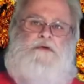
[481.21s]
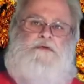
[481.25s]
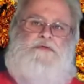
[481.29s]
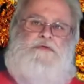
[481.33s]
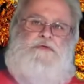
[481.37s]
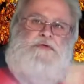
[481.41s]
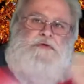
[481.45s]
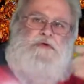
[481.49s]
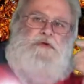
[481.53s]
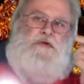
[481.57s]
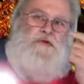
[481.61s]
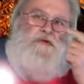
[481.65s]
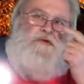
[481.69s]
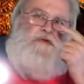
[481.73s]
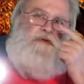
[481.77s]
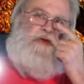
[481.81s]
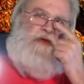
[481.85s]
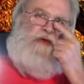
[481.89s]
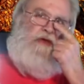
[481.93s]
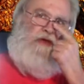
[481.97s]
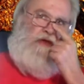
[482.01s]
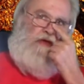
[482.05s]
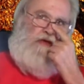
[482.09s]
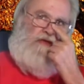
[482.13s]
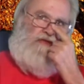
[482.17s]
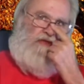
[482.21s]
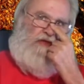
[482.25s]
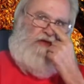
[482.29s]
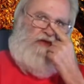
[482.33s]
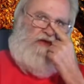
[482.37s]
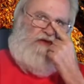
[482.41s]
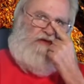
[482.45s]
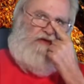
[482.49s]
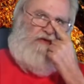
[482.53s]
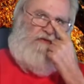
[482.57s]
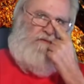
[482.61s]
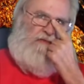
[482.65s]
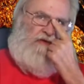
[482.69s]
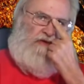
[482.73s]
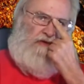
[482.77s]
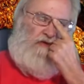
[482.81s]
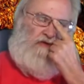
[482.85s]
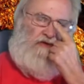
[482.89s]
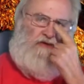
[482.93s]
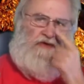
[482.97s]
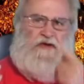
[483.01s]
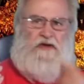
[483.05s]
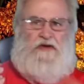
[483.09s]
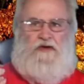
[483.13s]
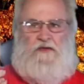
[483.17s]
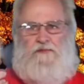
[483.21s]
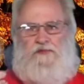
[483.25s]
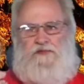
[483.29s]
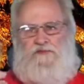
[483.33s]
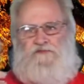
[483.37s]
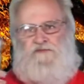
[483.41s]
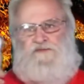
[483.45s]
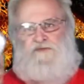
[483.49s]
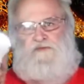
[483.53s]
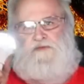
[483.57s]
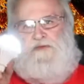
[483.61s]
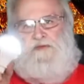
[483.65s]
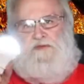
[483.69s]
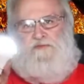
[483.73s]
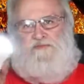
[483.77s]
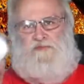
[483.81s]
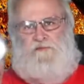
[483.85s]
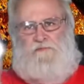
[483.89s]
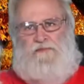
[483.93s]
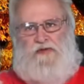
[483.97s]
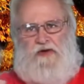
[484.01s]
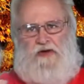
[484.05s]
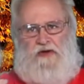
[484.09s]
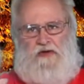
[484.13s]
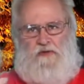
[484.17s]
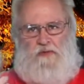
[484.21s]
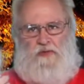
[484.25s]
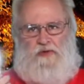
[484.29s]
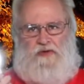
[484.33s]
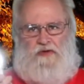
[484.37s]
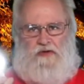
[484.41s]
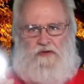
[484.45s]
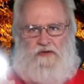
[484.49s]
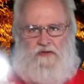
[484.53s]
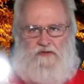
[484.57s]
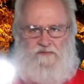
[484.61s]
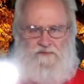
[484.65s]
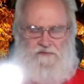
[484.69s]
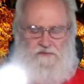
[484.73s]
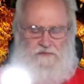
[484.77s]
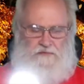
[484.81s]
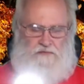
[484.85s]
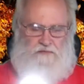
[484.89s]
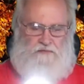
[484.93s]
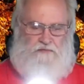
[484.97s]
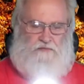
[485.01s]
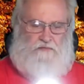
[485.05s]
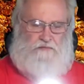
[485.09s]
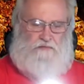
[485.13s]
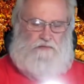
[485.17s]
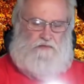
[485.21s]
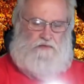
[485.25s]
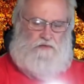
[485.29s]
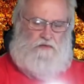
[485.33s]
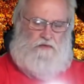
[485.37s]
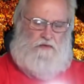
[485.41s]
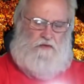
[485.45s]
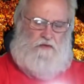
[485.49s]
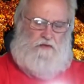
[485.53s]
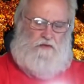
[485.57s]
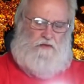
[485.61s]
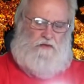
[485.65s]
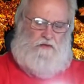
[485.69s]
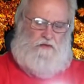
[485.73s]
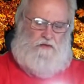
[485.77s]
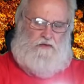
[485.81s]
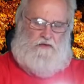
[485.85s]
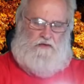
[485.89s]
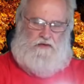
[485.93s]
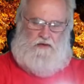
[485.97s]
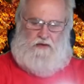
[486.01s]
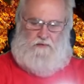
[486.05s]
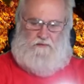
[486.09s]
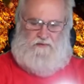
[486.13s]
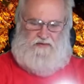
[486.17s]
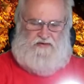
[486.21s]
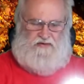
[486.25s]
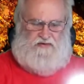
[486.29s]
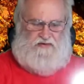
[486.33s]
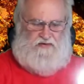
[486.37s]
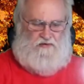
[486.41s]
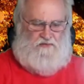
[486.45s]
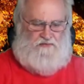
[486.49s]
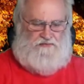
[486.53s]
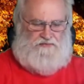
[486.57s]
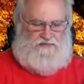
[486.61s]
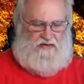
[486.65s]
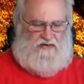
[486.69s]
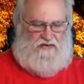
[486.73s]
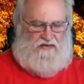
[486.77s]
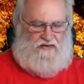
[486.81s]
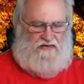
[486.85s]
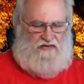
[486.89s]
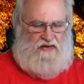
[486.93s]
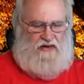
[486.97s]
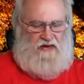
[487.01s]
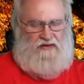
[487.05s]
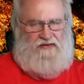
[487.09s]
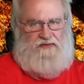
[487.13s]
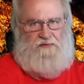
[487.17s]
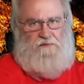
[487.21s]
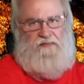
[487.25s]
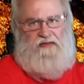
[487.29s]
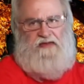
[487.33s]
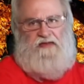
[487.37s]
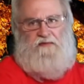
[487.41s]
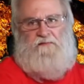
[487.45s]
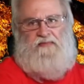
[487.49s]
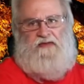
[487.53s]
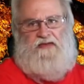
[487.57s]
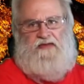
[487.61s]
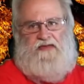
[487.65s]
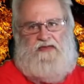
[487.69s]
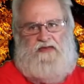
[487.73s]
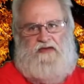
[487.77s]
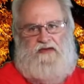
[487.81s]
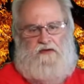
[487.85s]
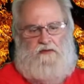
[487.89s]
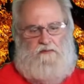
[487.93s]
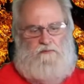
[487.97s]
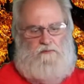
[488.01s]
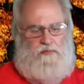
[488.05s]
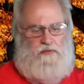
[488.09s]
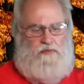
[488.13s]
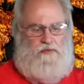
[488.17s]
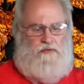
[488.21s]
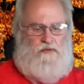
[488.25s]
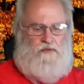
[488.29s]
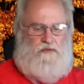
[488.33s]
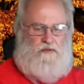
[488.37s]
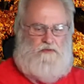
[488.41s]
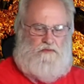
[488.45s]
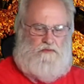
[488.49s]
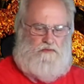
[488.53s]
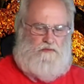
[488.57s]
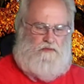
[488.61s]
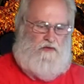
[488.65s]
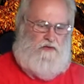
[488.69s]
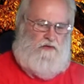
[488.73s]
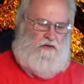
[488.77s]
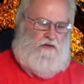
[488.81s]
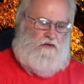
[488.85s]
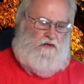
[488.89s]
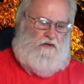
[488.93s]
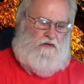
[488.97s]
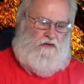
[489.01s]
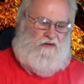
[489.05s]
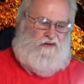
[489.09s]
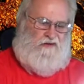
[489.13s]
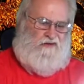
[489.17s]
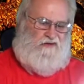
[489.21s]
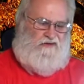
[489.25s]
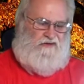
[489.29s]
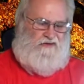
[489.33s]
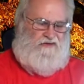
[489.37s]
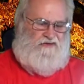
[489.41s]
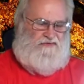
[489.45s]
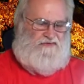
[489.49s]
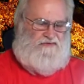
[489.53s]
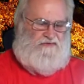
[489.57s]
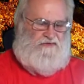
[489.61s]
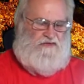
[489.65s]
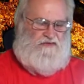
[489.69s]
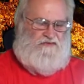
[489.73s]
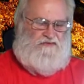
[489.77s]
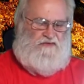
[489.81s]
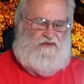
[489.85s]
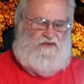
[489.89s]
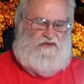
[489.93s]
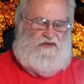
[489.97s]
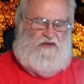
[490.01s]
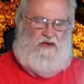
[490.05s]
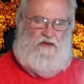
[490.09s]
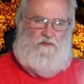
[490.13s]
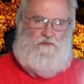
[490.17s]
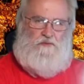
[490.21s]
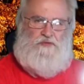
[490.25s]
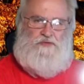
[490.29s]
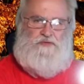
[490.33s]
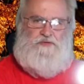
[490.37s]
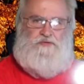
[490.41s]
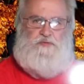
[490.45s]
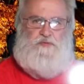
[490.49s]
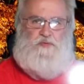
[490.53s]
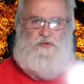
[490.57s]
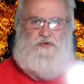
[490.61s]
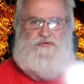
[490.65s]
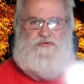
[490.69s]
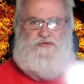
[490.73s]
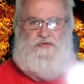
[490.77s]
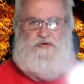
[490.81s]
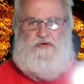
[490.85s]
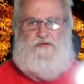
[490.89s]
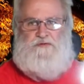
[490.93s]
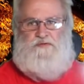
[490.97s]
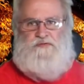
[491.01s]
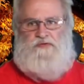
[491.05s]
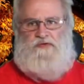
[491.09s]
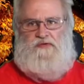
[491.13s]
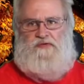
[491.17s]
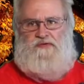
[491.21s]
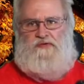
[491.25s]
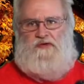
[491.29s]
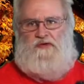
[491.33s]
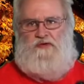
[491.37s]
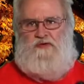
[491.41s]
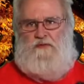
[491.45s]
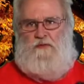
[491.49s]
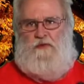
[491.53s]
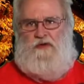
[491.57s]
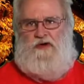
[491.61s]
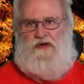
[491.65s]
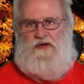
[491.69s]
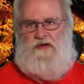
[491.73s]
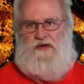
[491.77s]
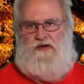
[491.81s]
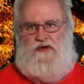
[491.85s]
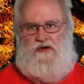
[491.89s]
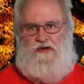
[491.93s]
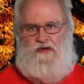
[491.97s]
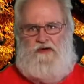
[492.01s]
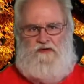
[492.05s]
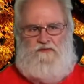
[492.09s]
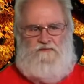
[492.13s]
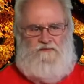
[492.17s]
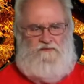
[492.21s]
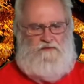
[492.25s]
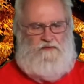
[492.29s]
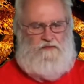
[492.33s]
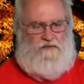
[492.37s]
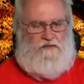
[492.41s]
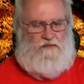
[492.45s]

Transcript: So, you know, that could be a good help if the power went off. I mean, it don't take a lot to be a big help. And these things, they come with a switch on them so you can turn them on and off.